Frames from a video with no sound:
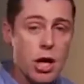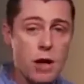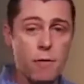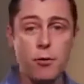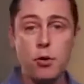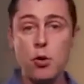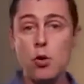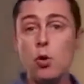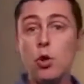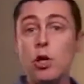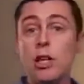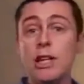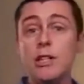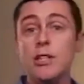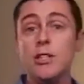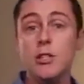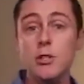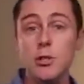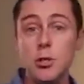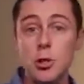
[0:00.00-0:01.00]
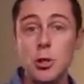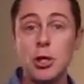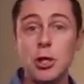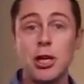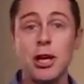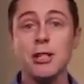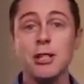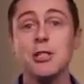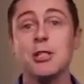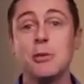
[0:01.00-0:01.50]
If you listen to
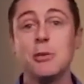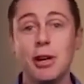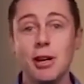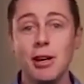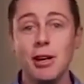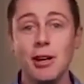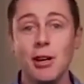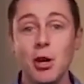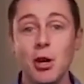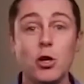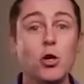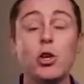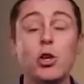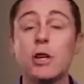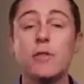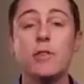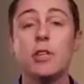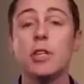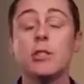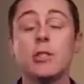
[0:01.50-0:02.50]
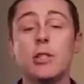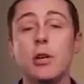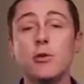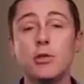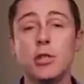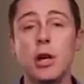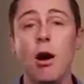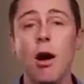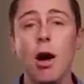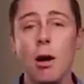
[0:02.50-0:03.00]
the customer, you're giving
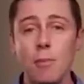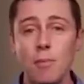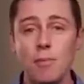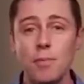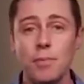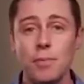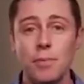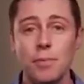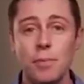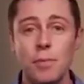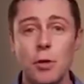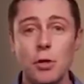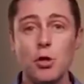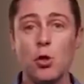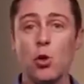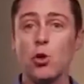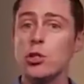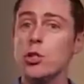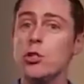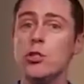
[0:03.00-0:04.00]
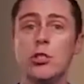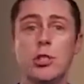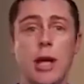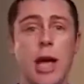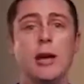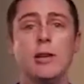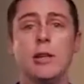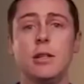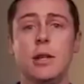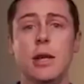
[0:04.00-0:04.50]
yourself time. You're just
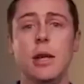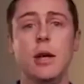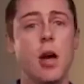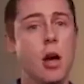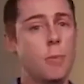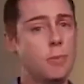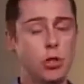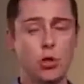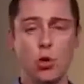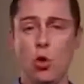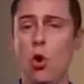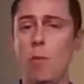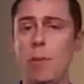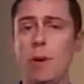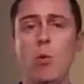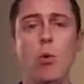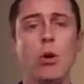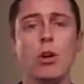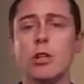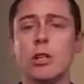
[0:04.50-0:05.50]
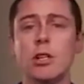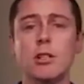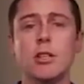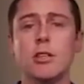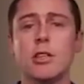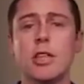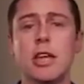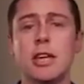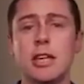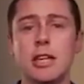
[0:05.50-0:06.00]
standing there absorbing what it is
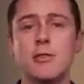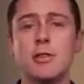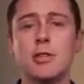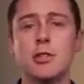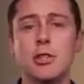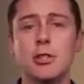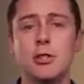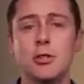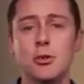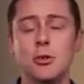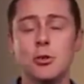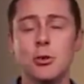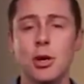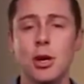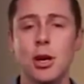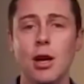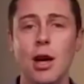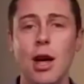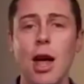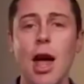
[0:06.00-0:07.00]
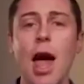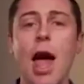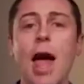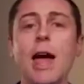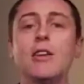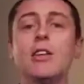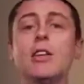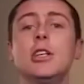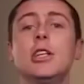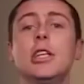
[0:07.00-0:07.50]
that they're giving to you,
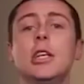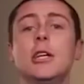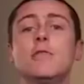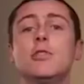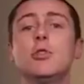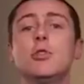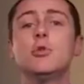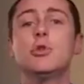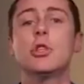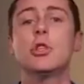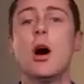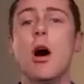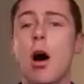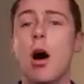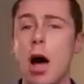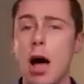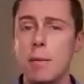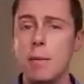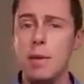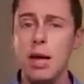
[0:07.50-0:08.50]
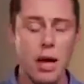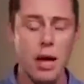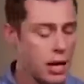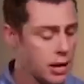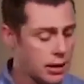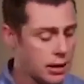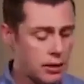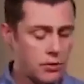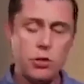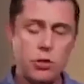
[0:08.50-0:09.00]
and it gives you time.
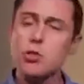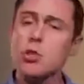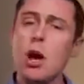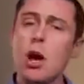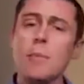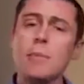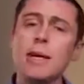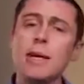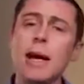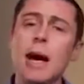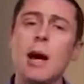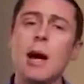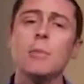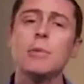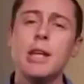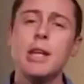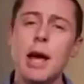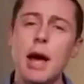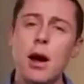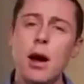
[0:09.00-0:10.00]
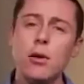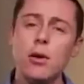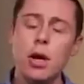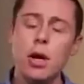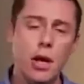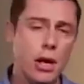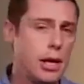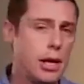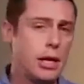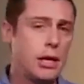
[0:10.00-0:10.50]
It gives you time to calm down.
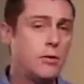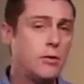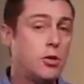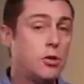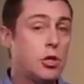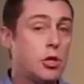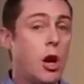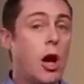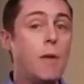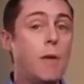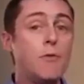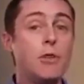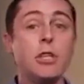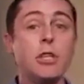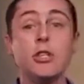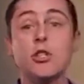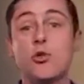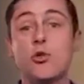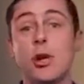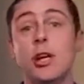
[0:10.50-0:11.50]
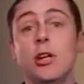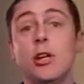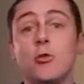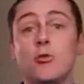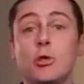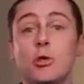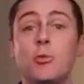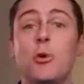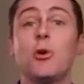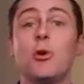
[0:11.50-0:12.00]
It gives you time for the
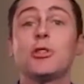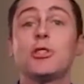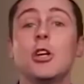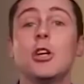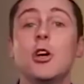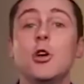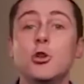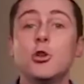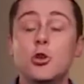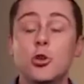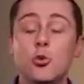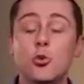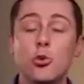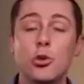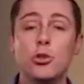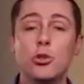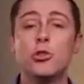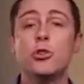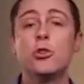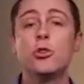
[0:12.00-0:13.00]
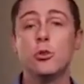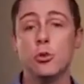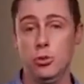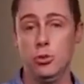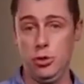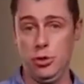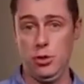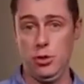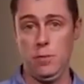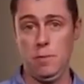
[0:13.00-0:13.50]
adrenaline response to
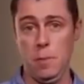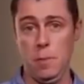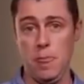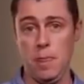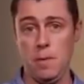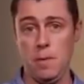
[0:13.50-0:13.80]
reduce.